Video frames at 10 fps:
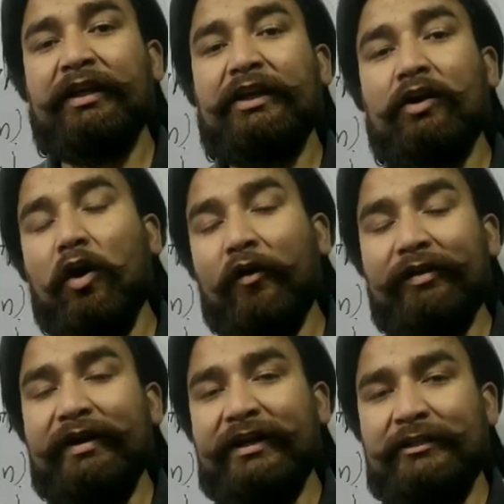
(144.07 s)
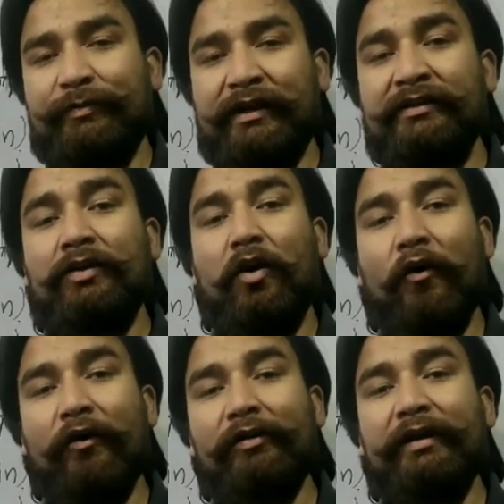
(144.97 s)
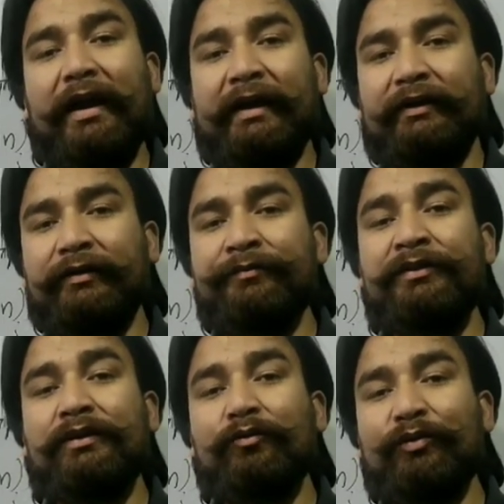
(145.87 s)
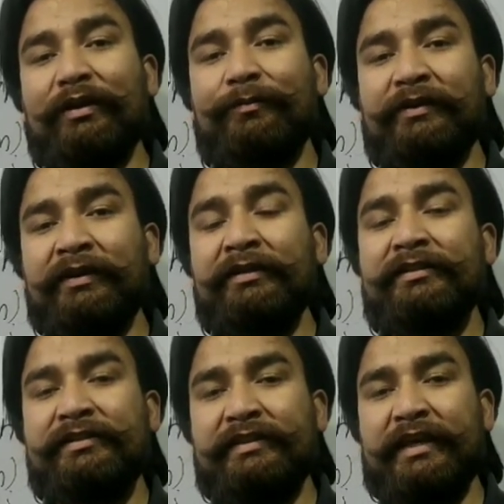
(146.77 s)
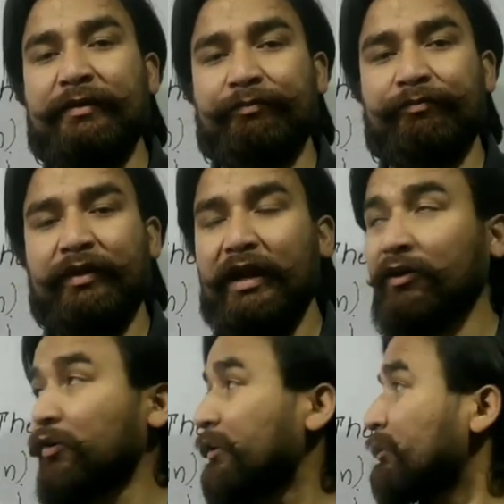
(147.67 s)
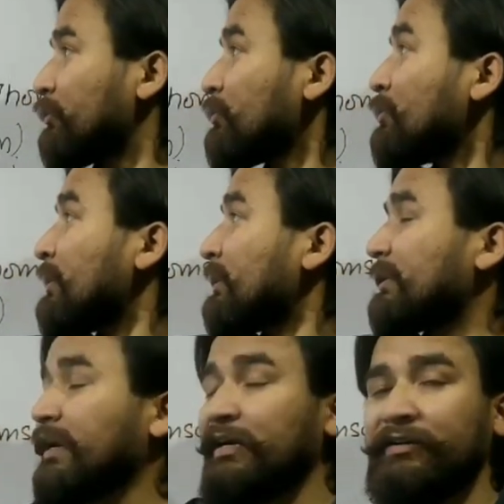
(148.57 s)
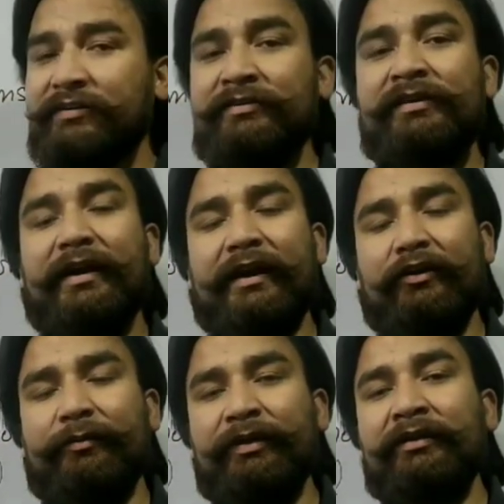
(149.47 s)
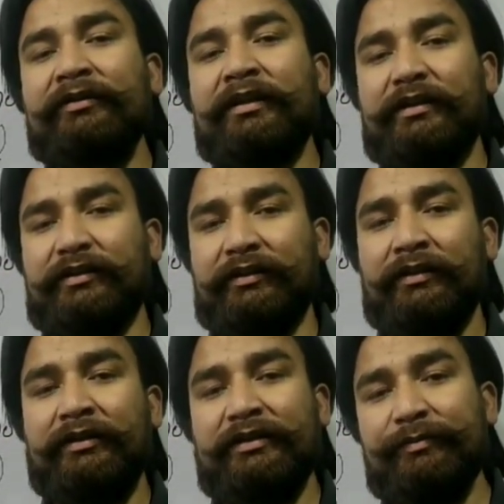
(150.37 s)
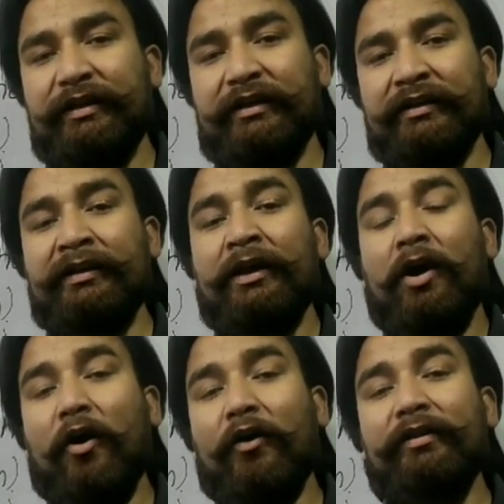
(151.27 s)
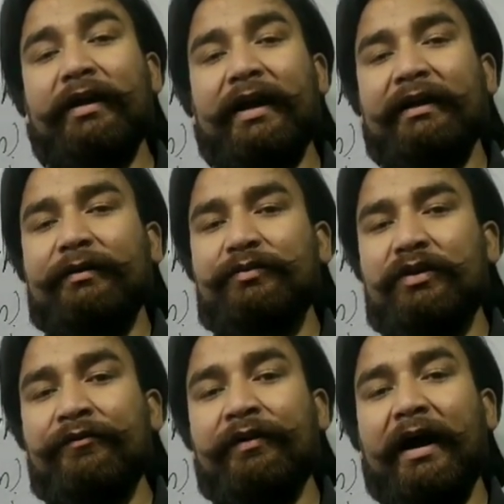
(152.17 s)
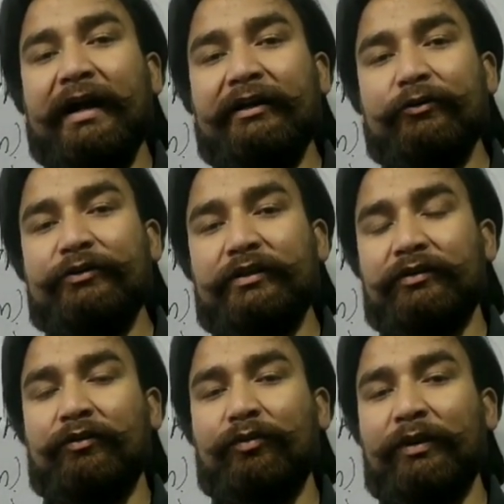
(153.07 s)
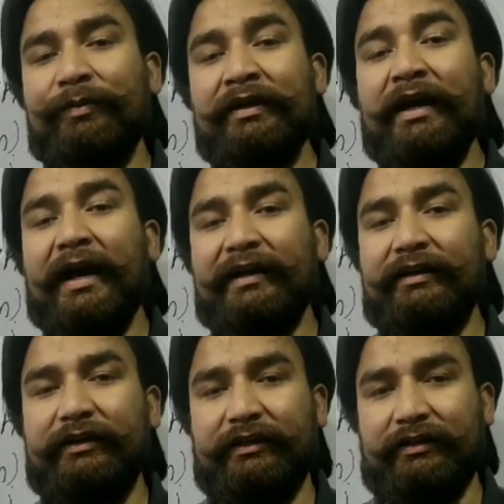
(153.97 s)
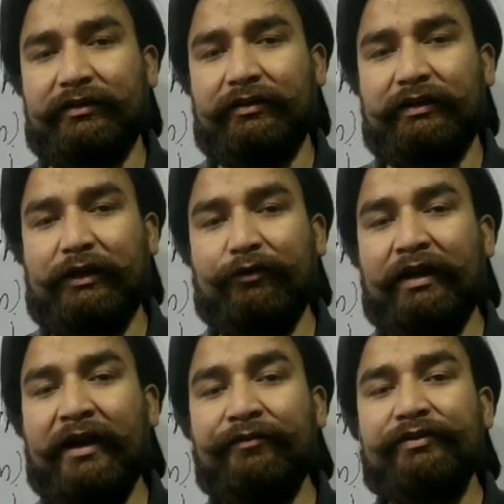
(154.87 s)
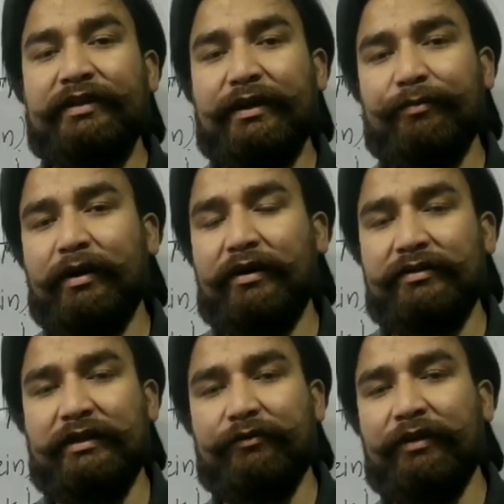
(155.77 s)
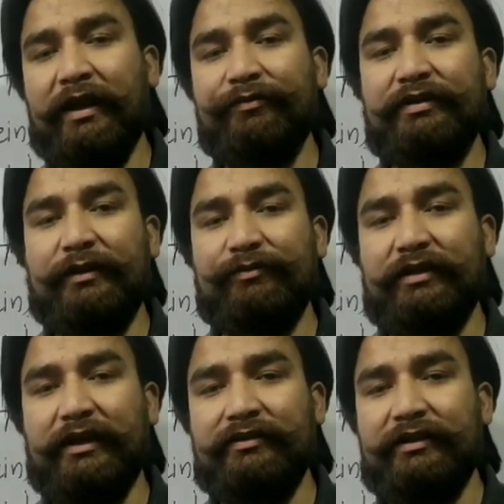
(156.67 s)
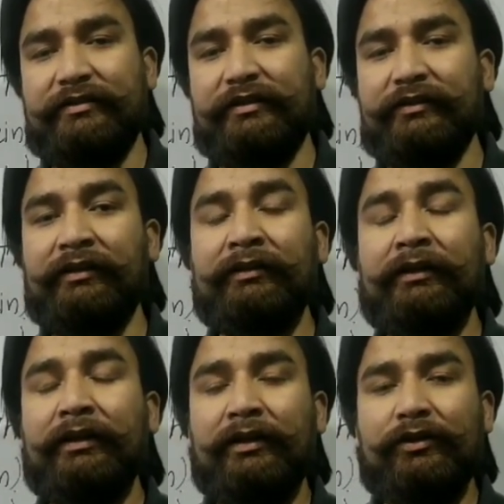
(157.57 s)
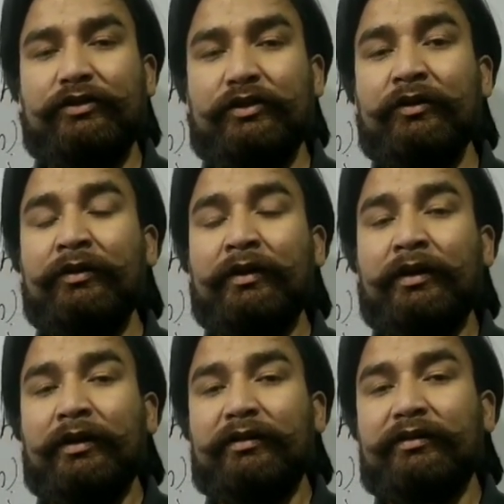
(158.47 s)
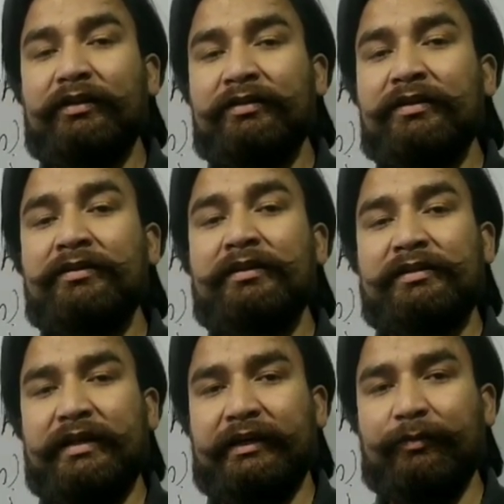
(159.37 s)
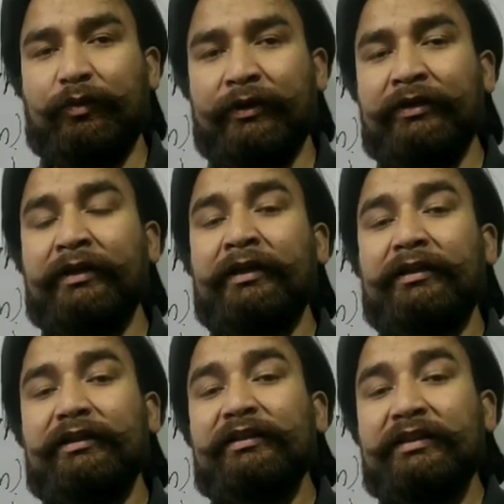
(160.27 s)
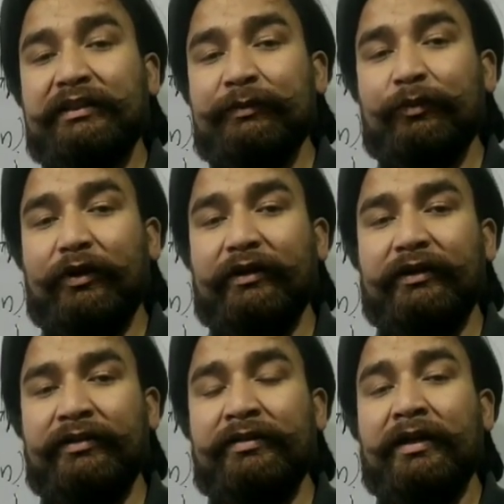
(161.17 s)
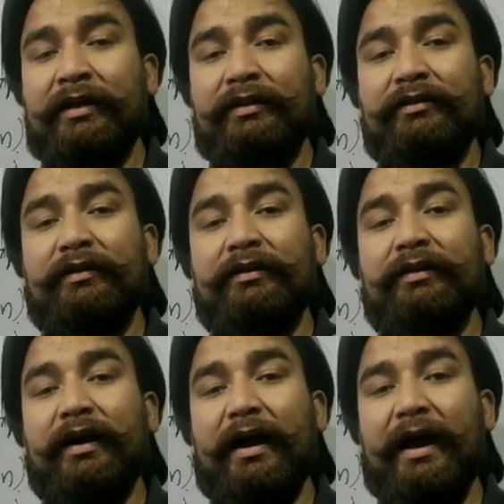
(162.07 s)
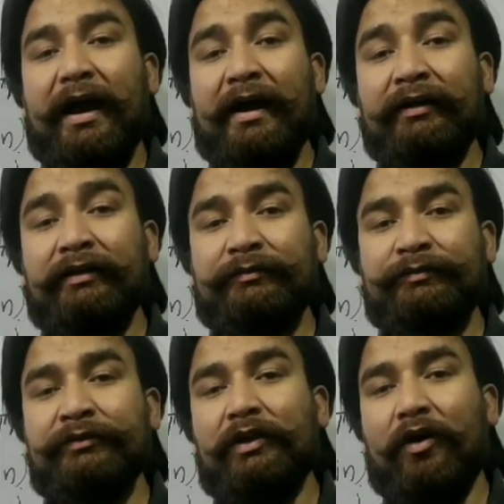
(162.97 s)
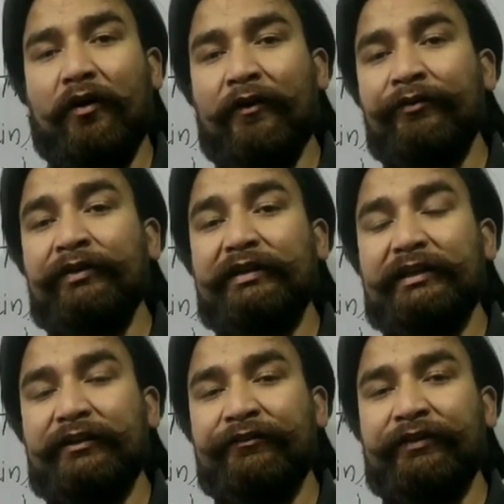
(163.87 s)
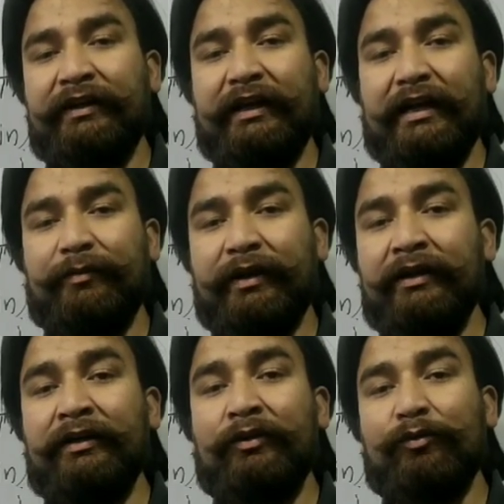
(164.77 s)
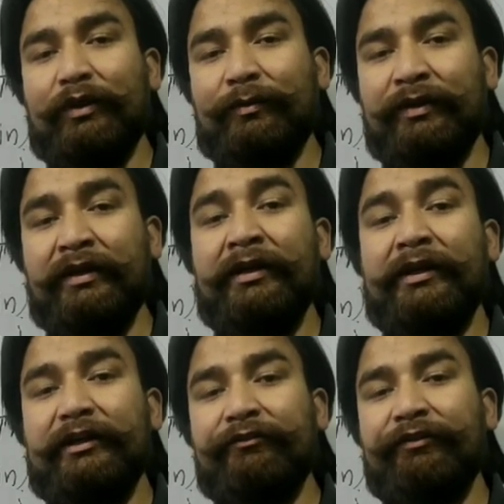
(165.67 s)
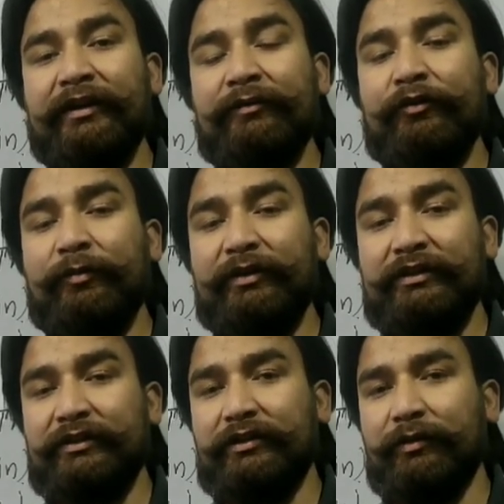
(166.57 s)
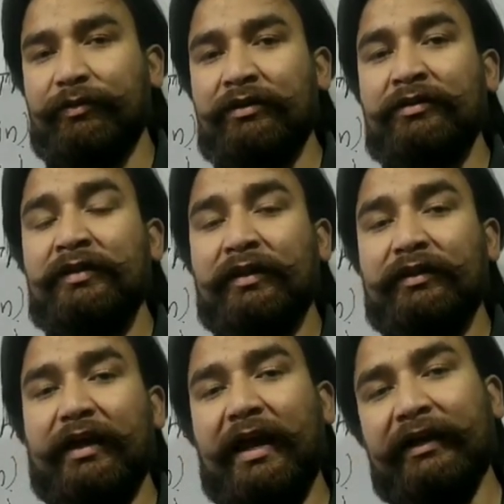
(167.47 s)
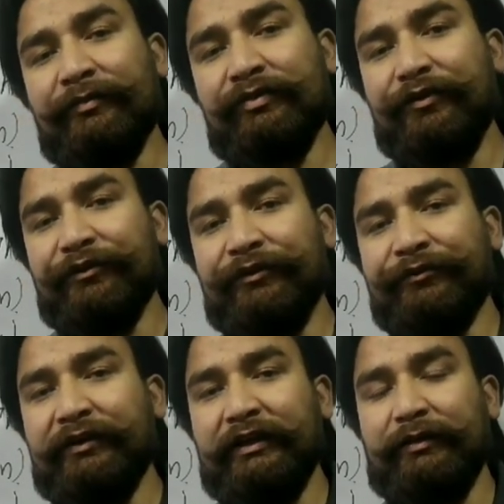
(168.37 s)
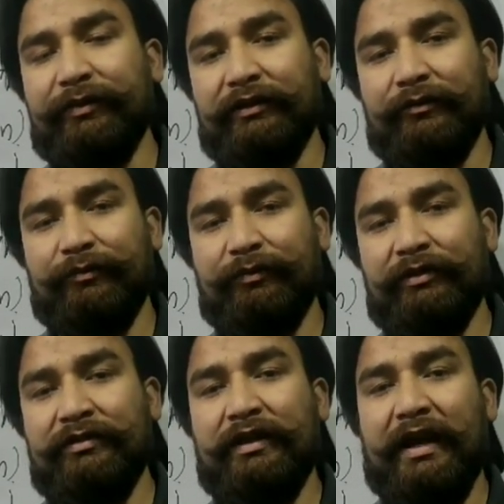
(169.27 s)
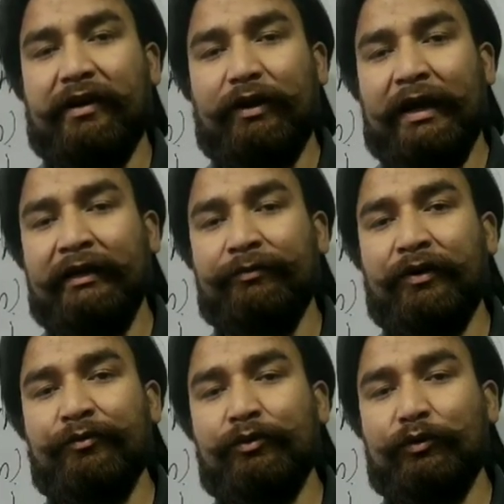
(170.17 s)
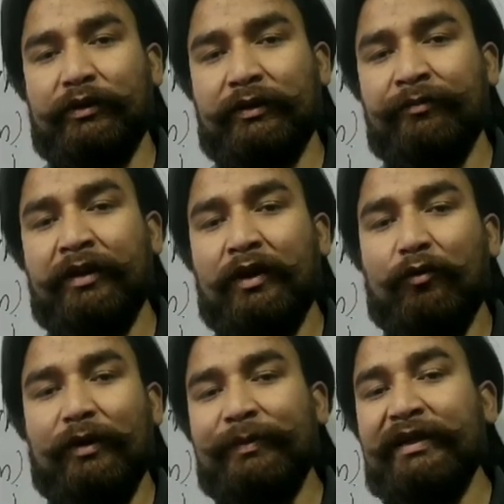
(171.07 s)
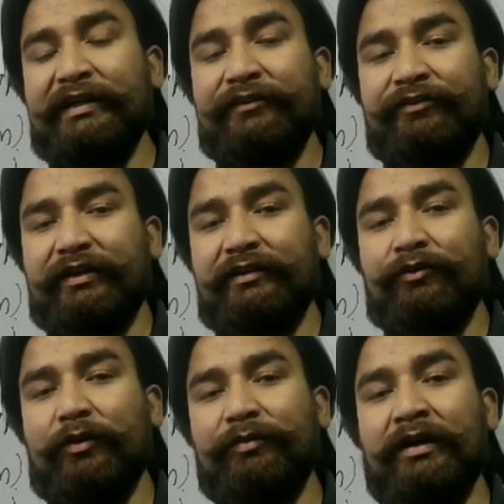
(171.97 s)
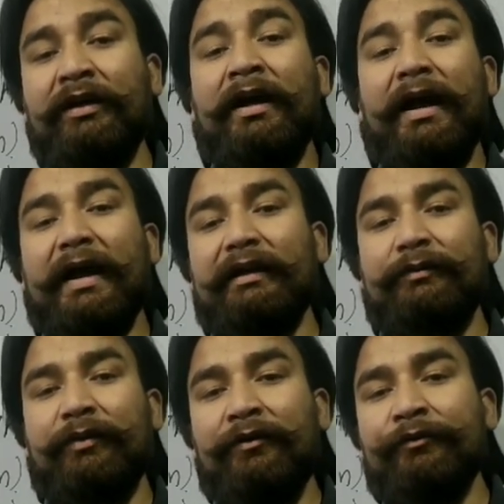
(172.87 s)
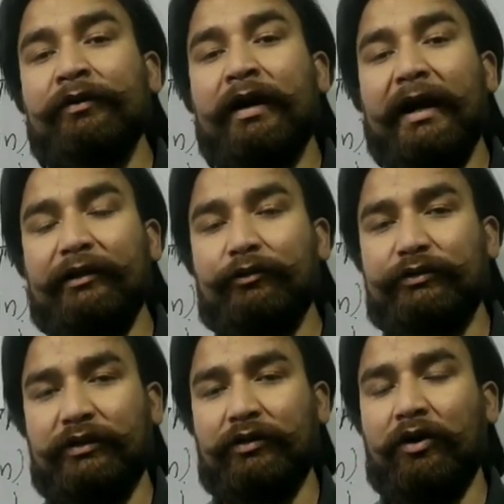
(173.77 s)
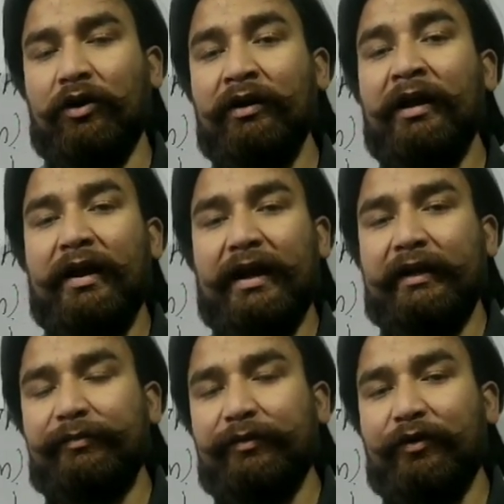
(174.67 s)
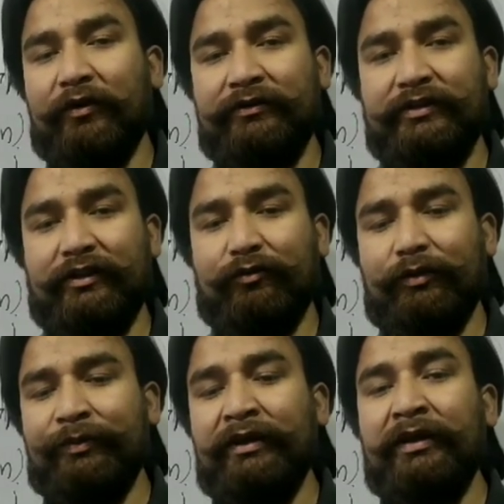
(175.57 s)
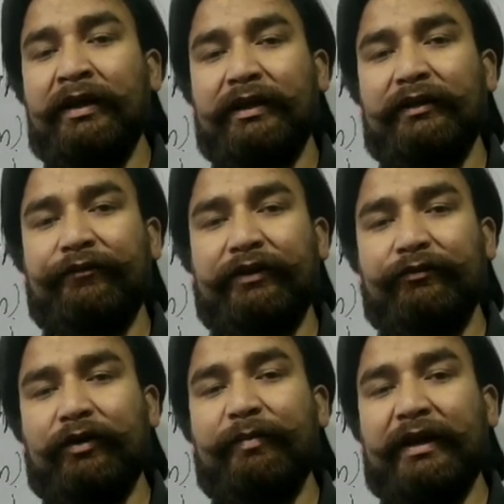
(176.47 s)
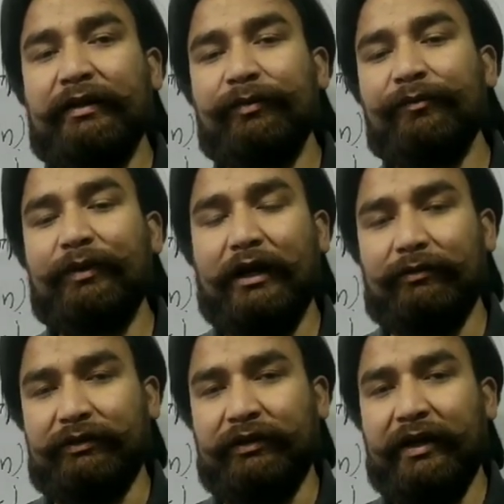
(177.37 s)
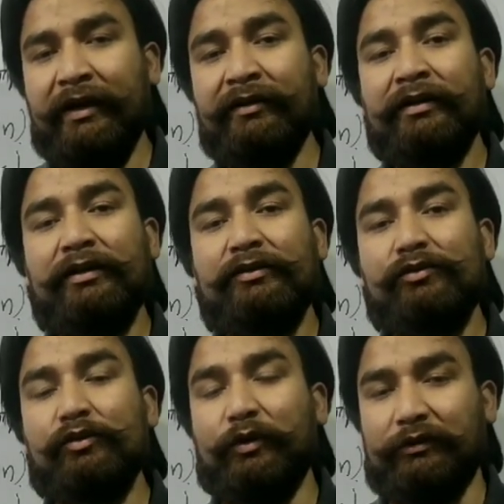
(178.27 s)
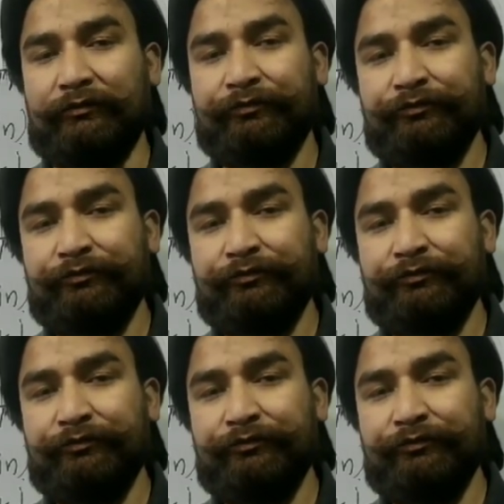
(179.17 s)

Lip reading: In all the aspects, all the atoms will be same according to Dalton's atomic theory. Similarly, all the atoms of hydrogen will be identical. They will have same mass, they will have same size, etc. So this is the second point. The third point is the atoms of different element will be different from each other. Means the atoms of different element means the atom of sodium will be different from the atom of hydrogen, or atom of oxygen will be different from atom of carbon, and so on.